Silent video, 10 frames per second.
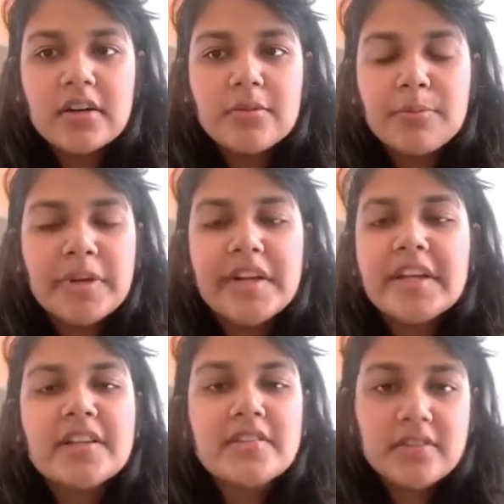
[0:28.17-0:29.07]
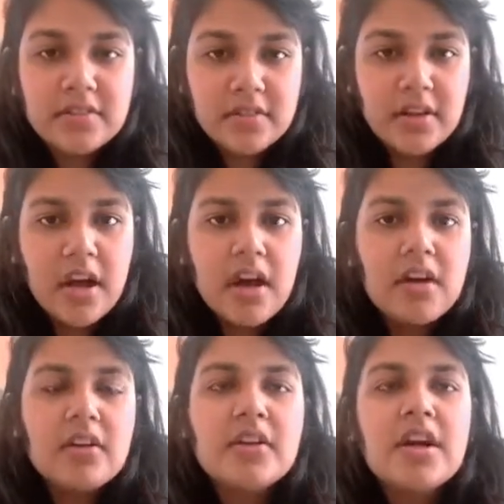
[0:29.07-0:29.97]
predicts the
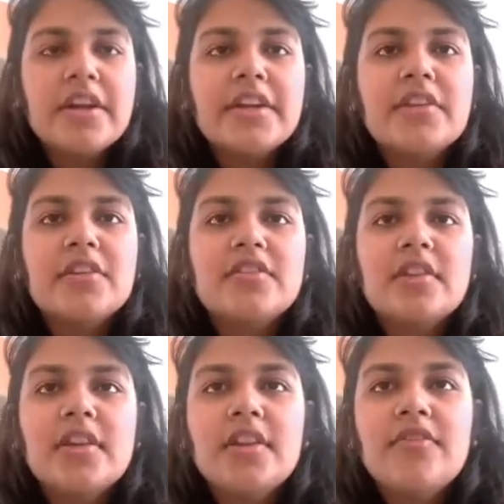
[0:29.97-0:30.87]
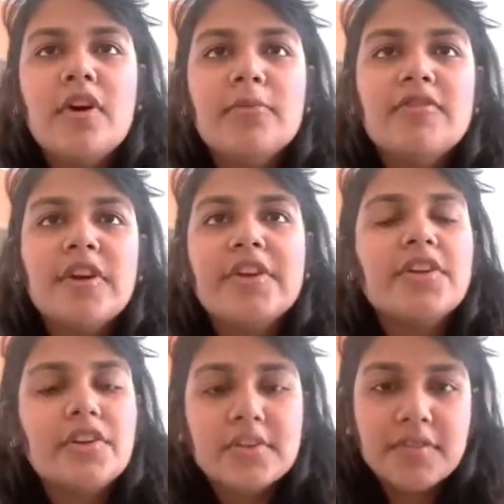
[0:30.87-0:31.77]
continuous in the form of
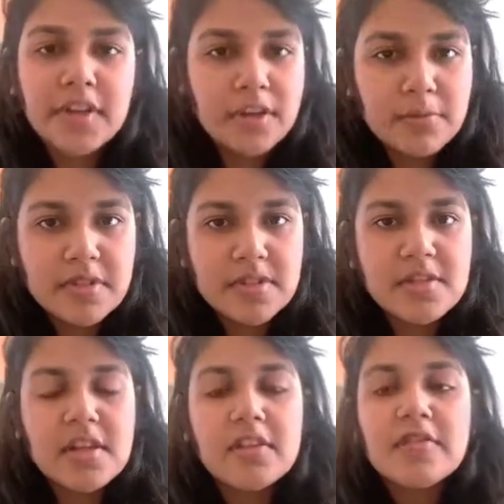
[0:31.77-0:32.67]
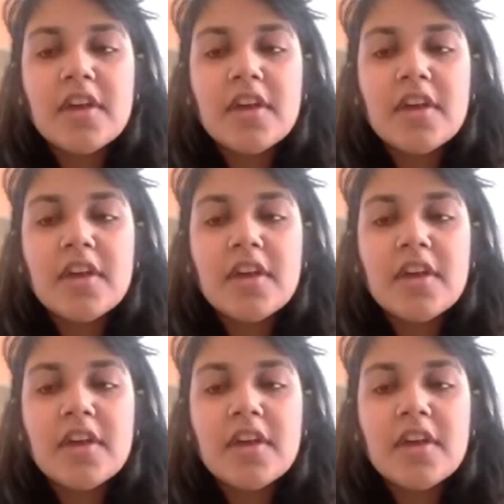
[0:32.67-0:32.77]
continuous variables itself.